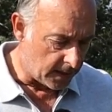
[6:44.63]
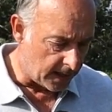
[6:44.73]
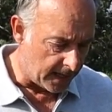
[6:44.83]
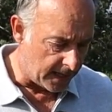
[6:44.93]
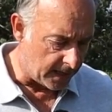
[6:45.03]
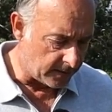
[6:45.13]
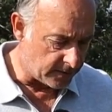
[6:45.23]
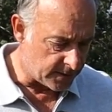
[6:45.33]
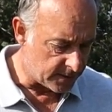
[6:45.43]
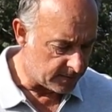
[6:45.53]

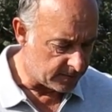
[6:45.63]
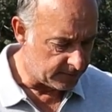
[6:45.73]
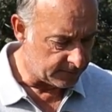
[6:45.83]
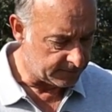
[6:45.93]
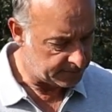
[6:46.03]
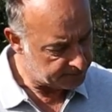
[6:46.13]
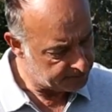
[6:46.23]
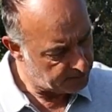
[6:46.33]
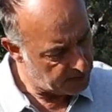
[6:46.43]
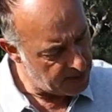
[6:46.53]
And
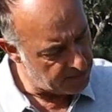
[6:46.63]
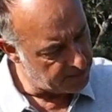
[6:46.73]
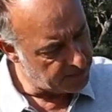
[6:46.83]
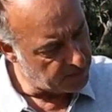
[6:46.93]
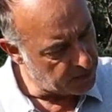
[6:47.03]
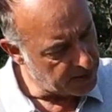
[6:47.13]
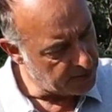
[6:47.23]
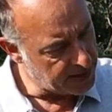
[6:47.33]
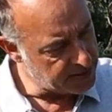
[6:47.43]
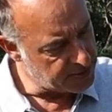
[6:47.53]
yeah, we
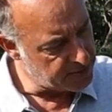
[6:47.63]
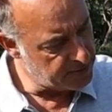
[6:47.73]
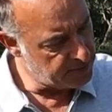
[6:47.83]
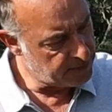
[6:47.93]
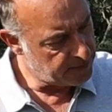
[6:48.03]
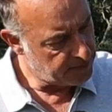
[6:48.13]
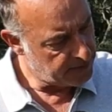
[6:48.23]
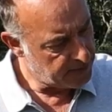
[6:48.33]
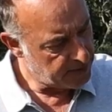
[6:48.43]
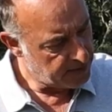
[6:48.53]
now get to
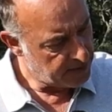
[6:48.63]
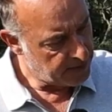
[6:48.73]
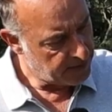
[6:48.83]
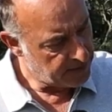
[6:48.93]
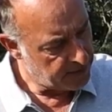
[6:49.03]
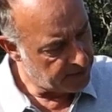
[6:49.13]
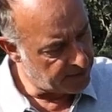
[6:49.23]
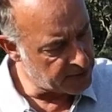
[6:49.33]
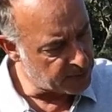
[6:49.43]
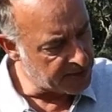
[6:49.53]

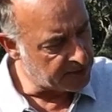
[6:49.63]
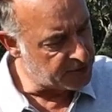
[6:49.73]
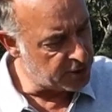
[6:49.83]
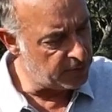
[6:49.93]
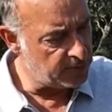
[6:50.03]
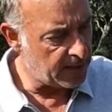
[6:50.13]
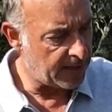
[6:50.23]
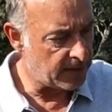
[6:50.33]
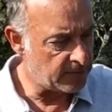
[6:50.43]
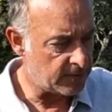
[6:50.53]
first week of June,
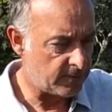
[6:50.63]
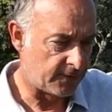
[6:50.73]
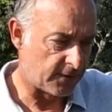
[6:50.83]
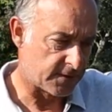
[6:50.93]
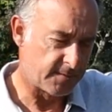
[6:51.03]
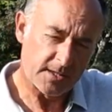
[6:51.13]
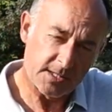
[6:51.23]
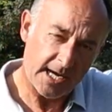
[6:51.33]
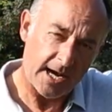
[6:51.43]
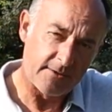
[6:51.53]
and we've got some nice
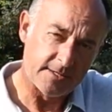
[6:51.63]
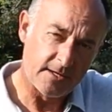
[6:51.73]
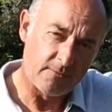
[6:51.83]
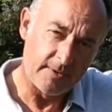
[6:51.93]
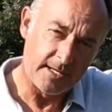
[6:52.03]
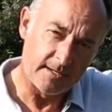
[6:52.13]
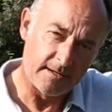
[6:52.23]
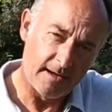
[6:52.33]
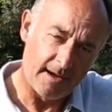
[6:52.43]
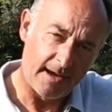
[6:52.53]
carrots that we
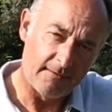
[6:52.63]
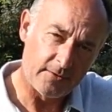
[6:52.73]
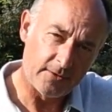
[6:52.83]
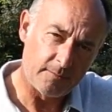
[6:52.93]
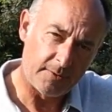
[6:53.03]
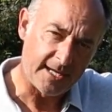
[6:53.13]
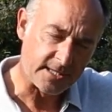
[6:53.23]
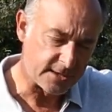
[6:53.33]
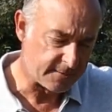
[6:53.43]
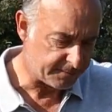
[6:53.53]
can have on our plates.